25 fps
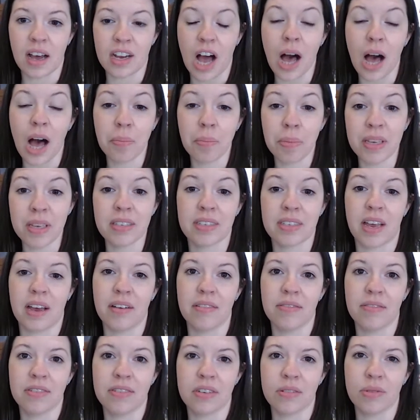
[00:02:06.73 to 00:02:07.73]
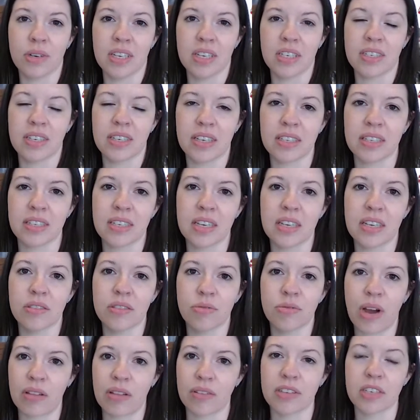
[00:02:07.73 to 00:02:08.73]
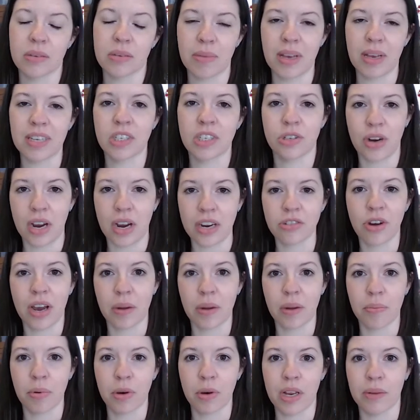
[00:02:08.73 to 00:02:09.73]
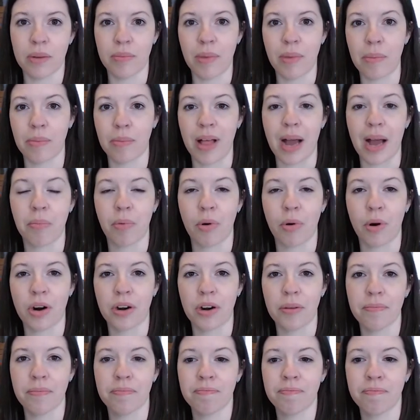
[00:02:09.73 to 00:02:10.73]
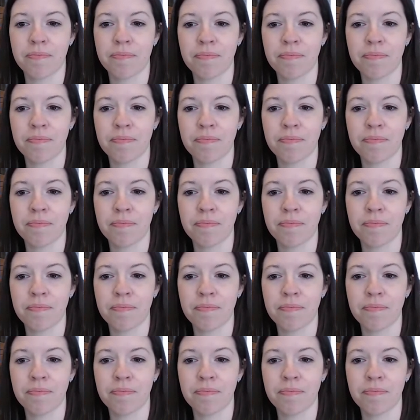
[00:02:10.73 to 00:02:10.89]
copies of to really succeed throughout the semester, I try to put in my Blackboard.